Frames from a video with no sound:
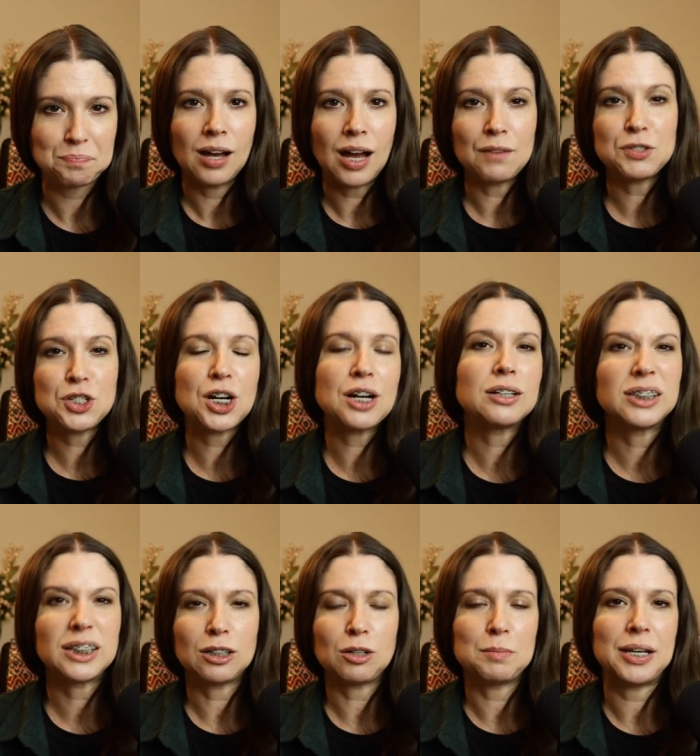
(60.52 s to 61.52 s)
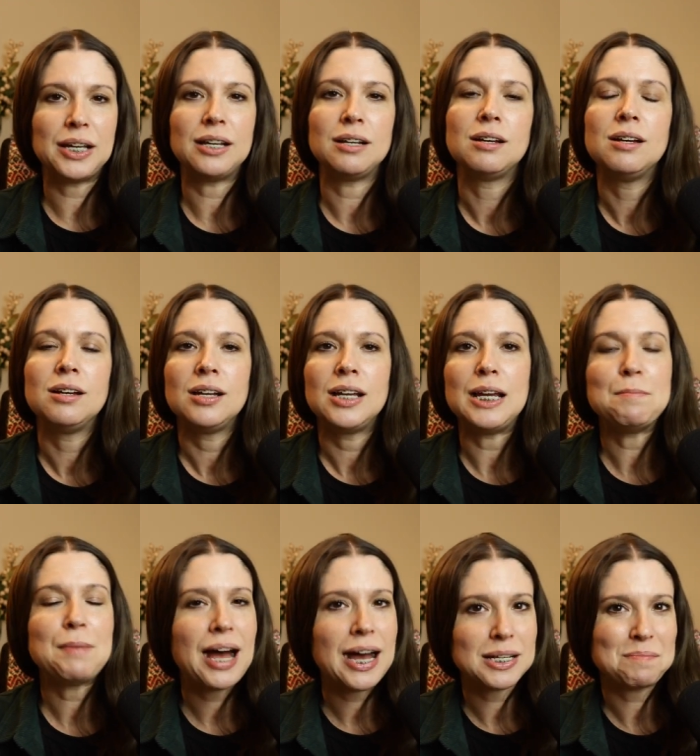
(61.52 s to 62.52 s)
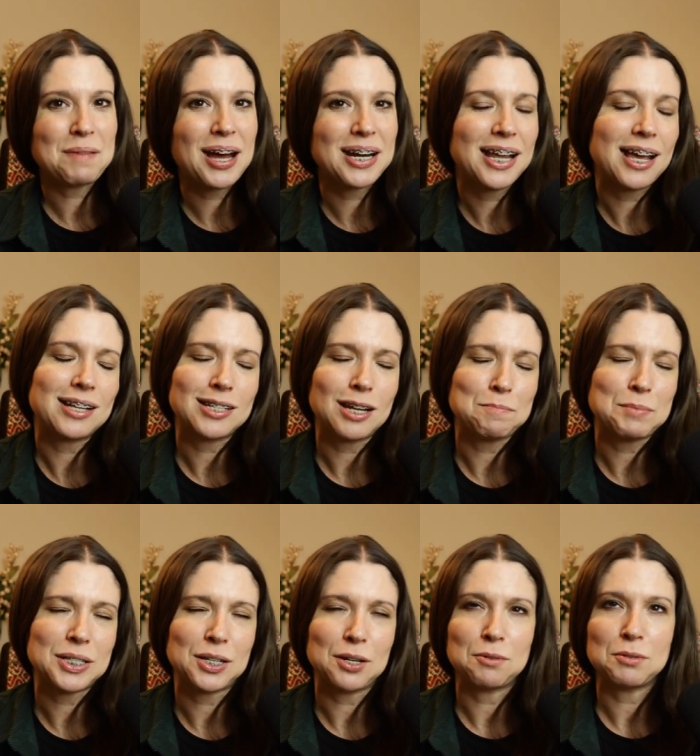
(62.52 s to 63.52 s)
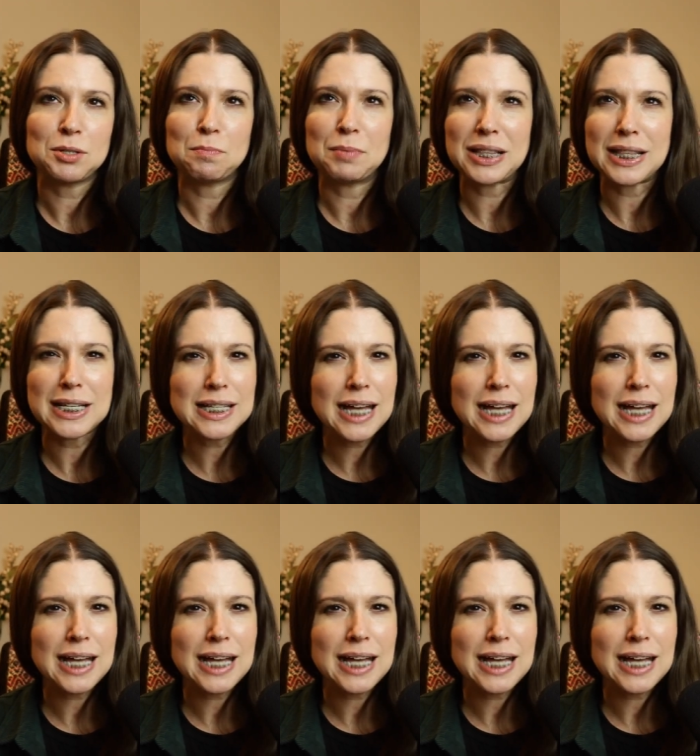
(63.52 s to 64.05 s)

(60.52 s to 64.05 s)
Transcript: I've shared a little bit in past podcast episodes, but this